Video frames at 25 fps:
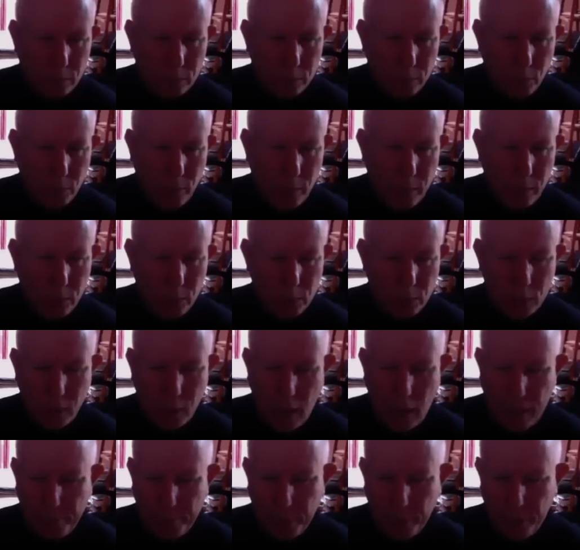use
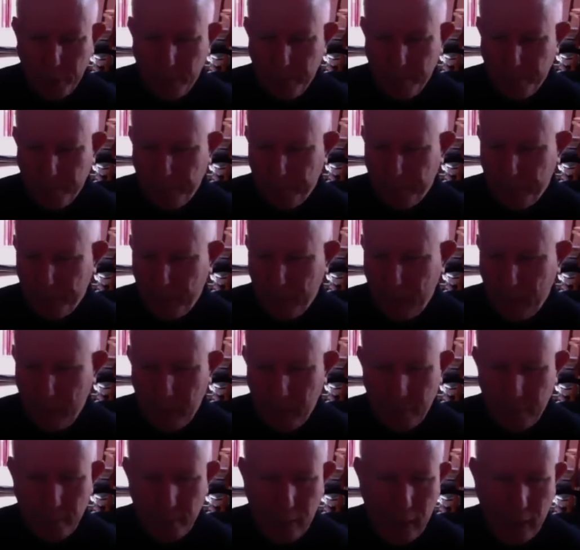copper in
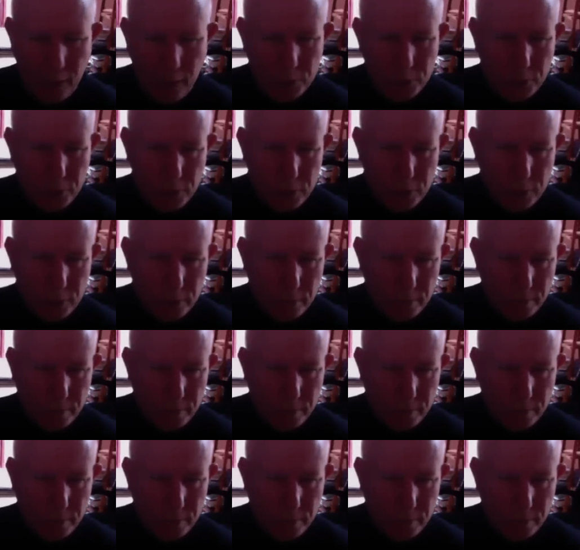houses,